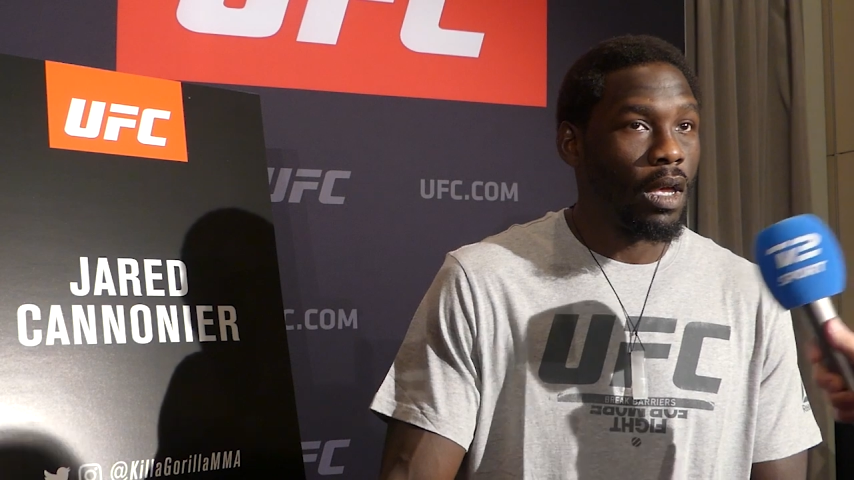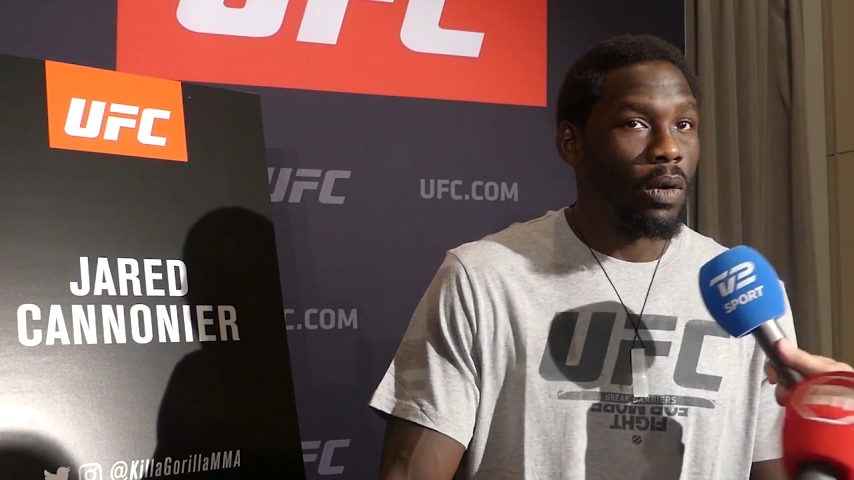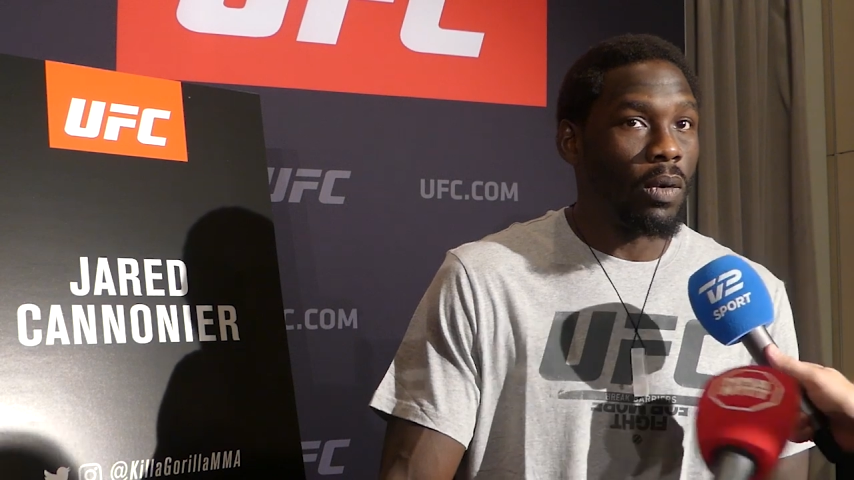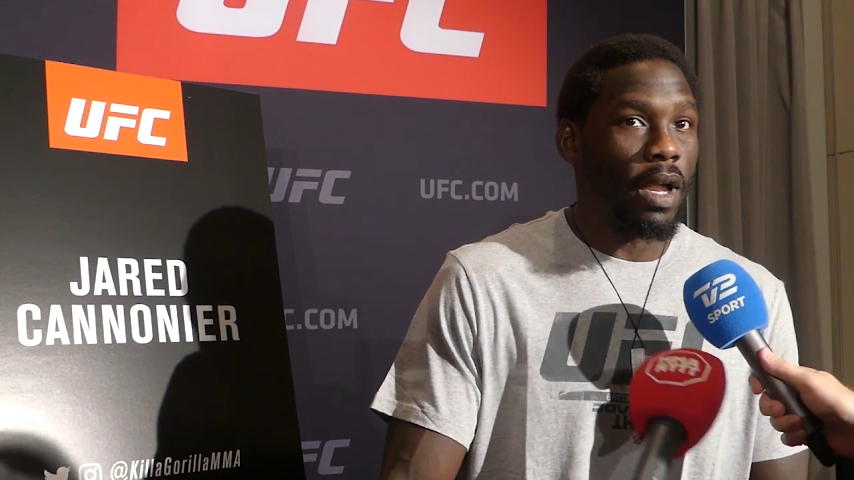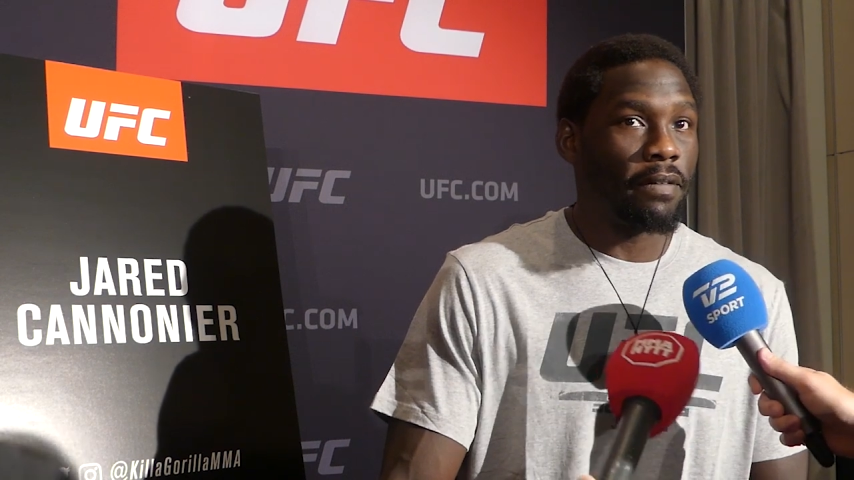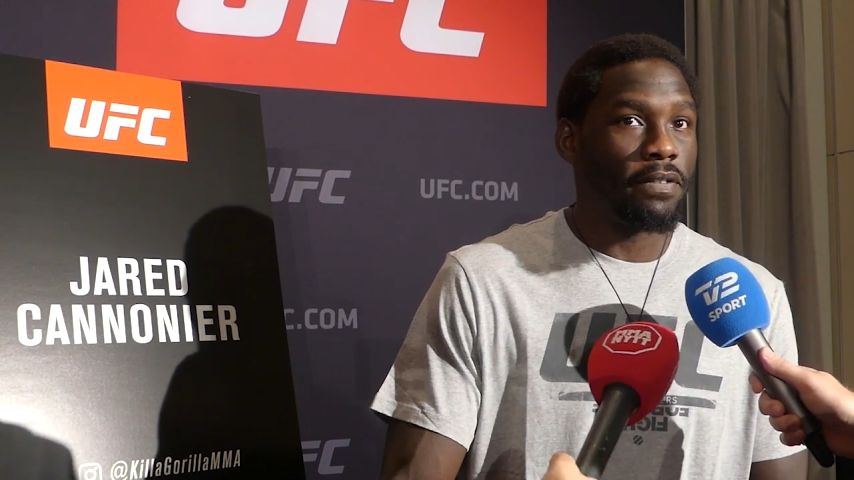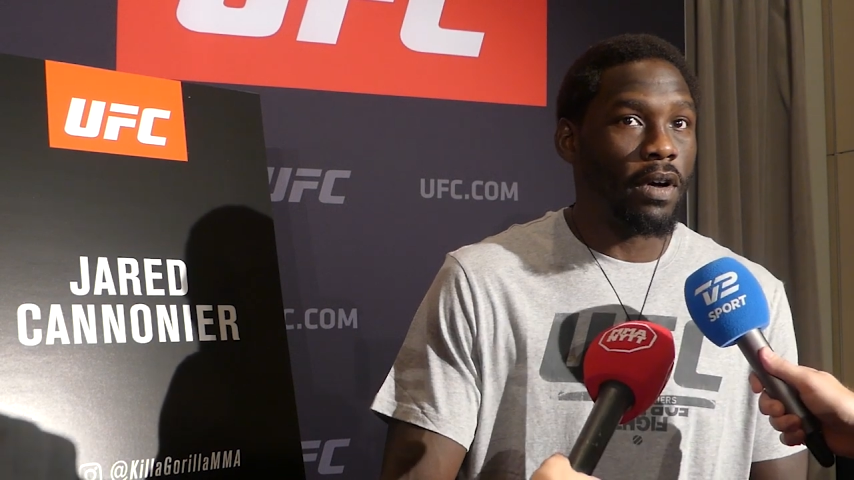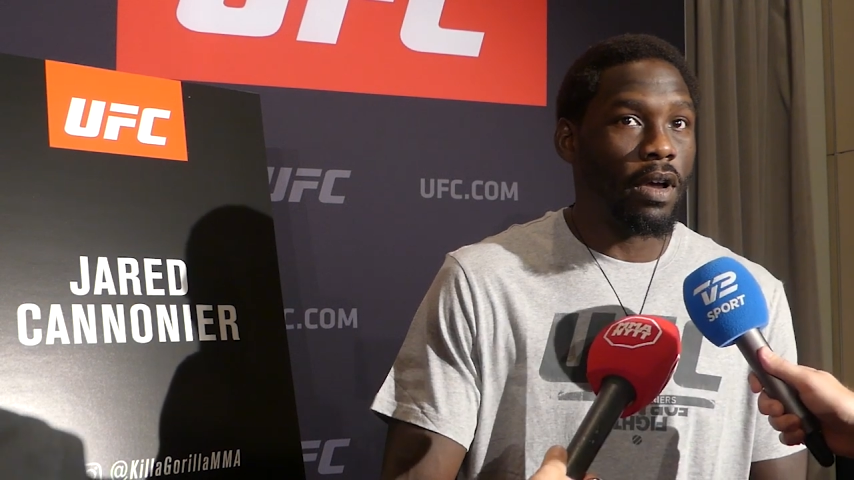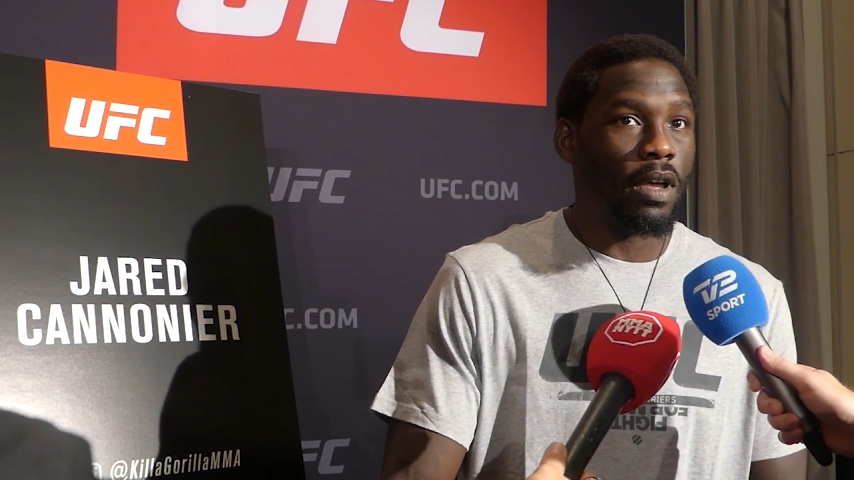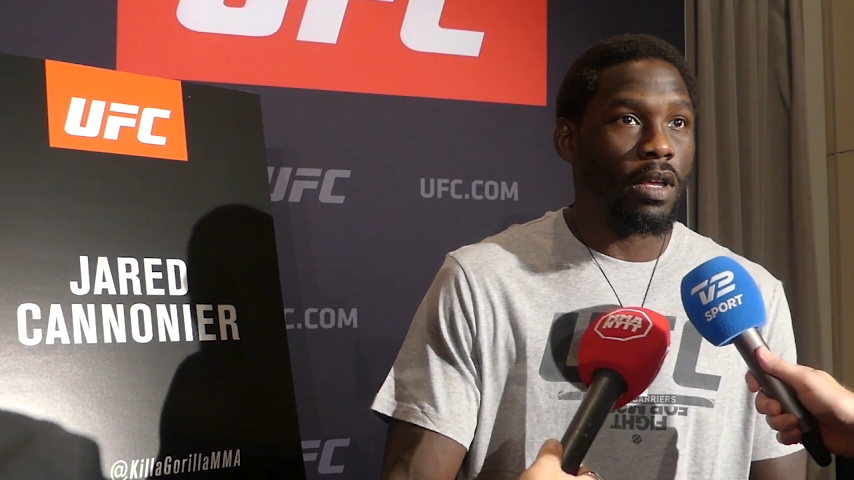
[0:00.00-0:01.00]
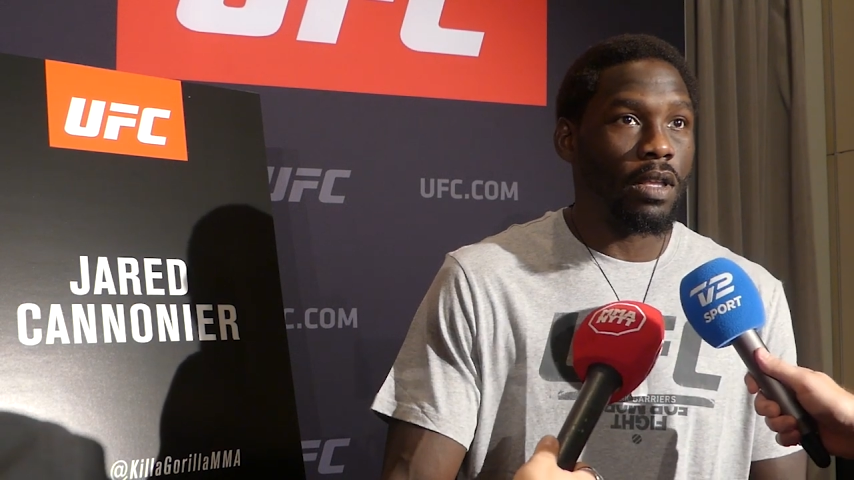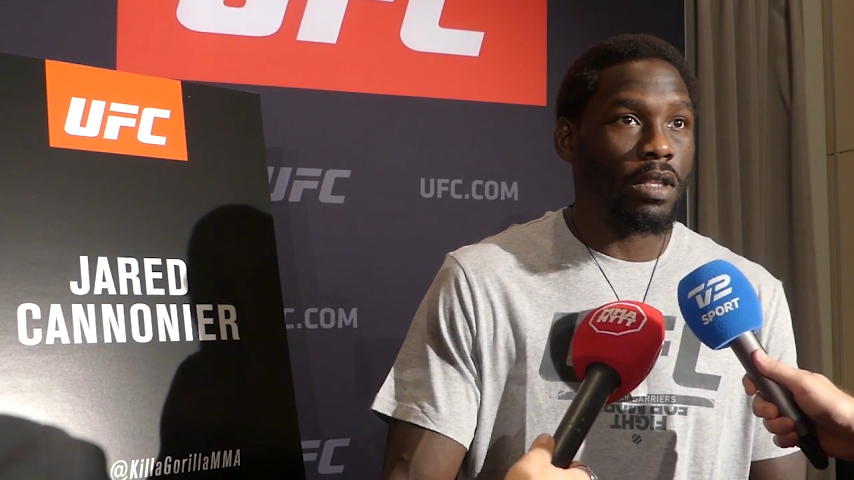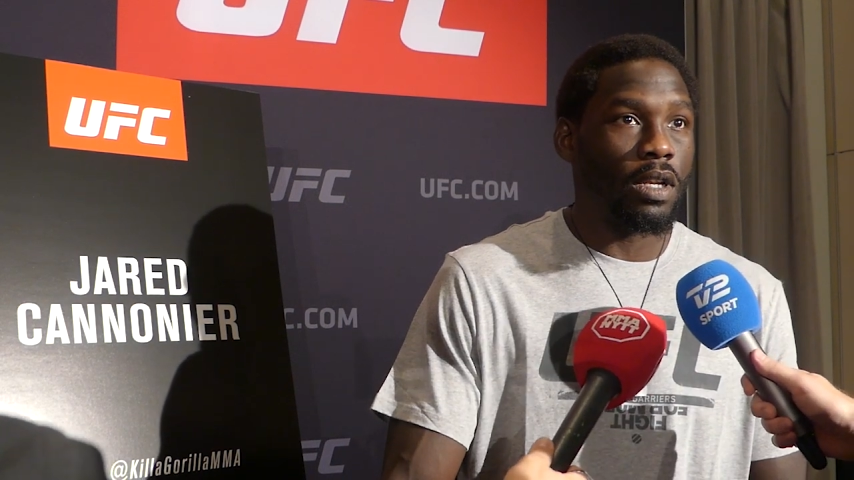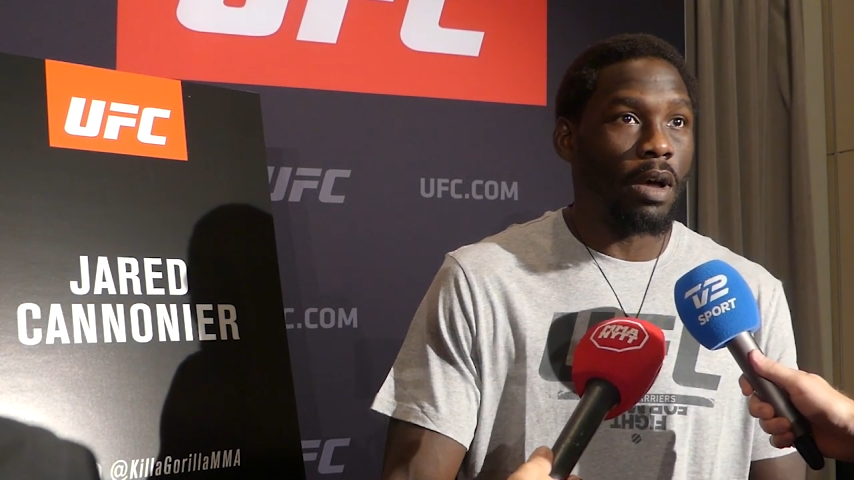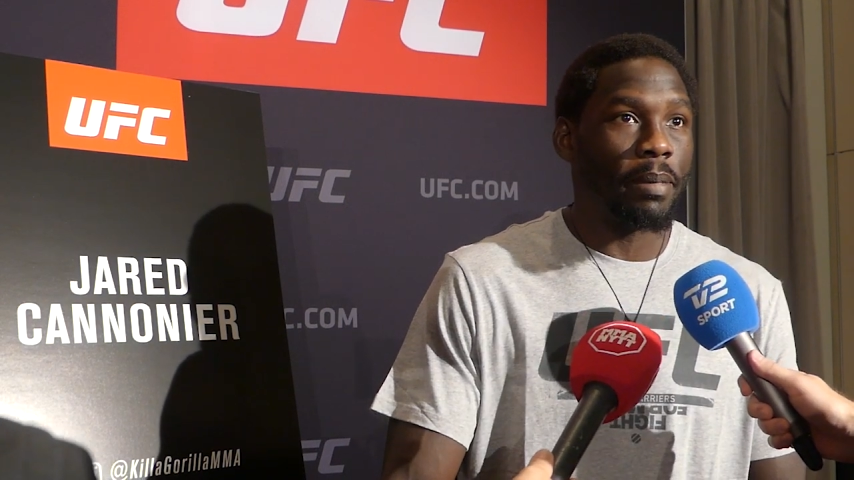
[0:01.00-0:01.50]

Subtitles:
Well, I fought you know,